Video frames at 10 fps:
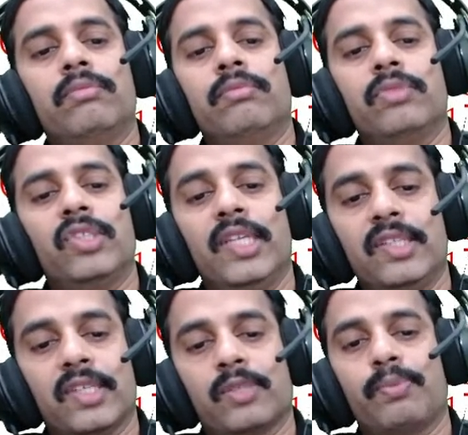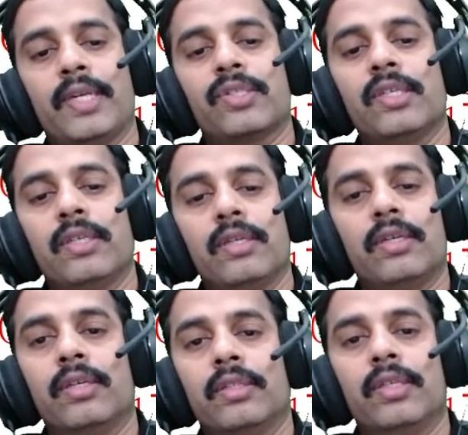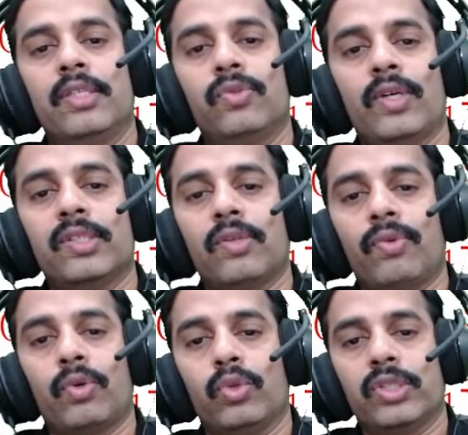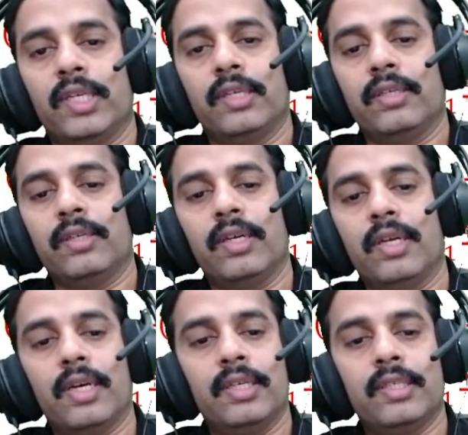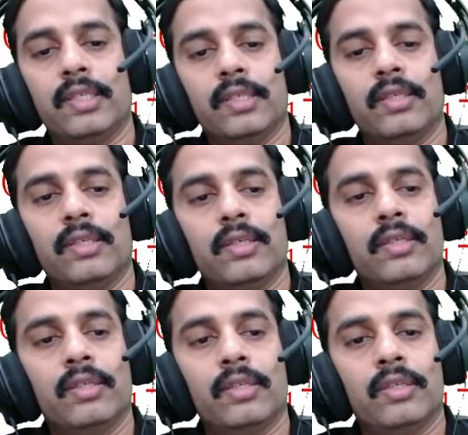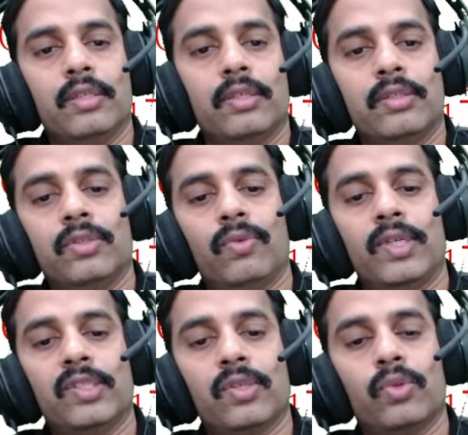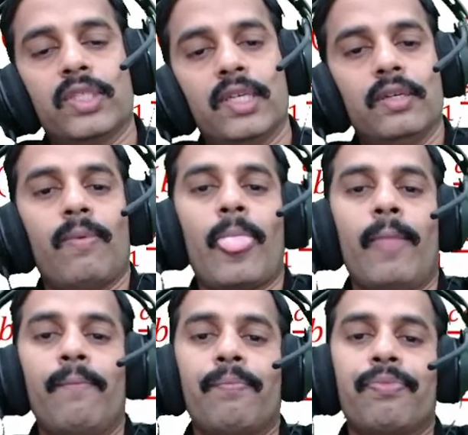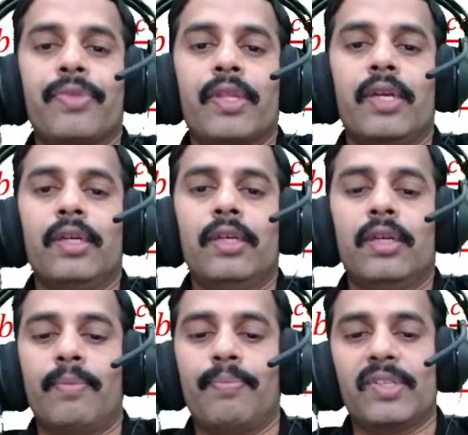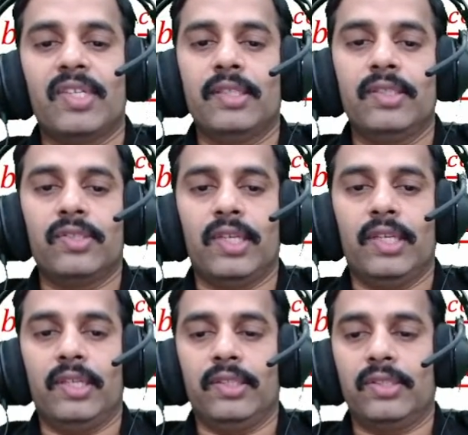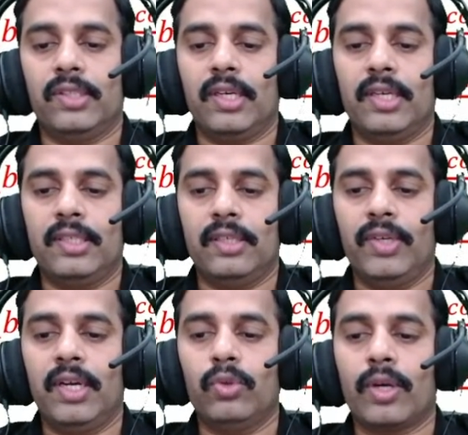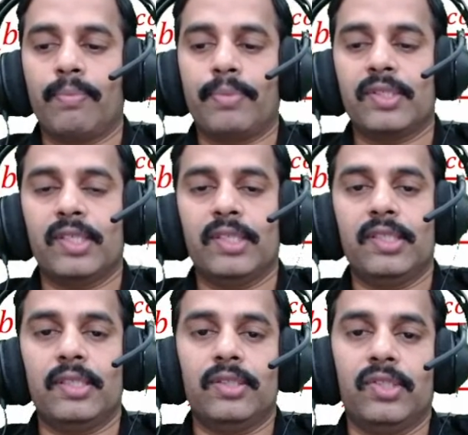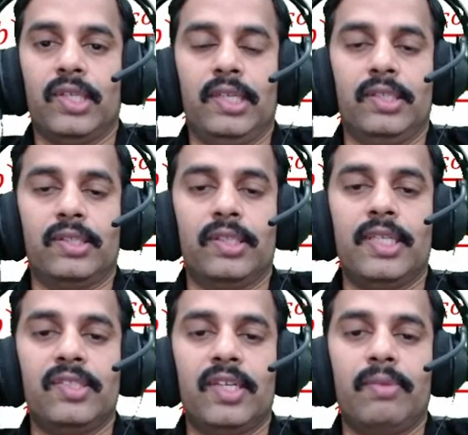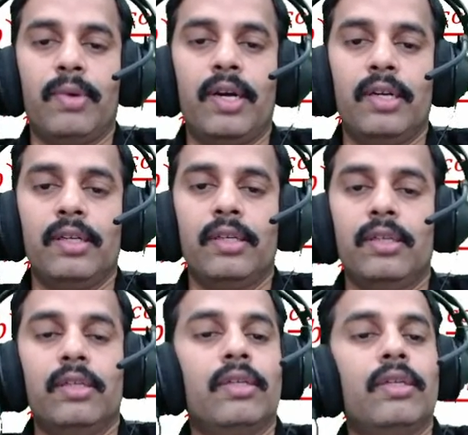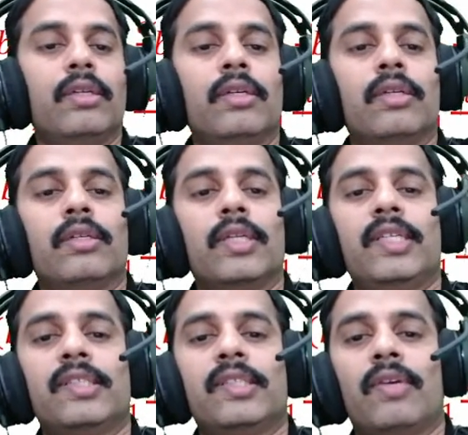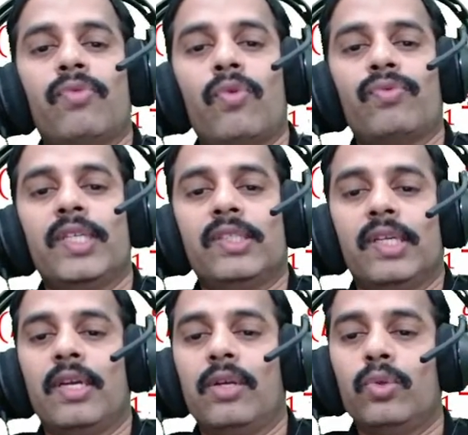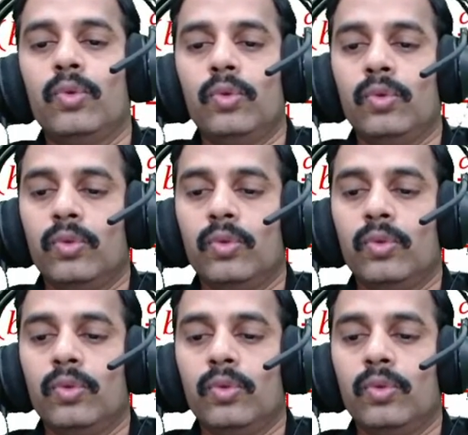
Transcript: series expansion. That is what is our question, right? So what is the question? Represent this series, right? We have to represent the series. That is sigma, that is f of t is equal to